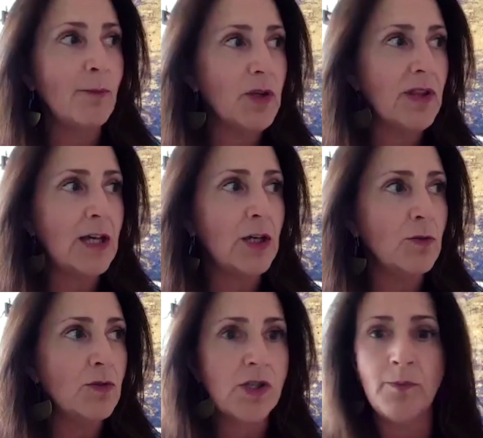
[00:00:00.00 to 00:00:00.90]
but they can
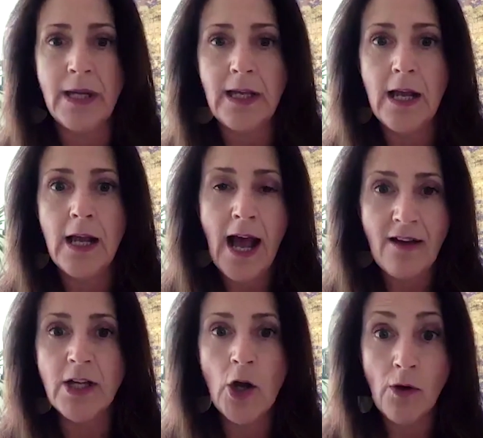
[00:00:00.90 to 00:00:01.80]
also be
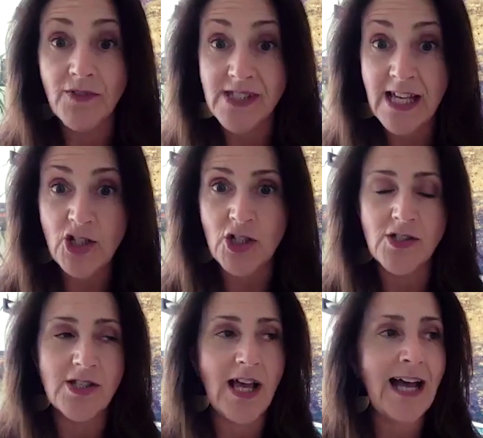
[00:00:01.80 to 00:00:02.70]
having
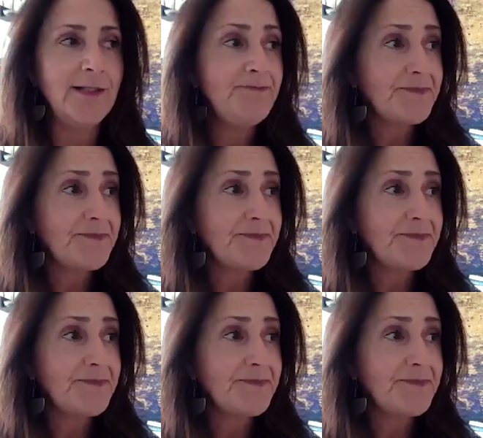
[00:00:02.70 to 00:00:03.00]
conversations. And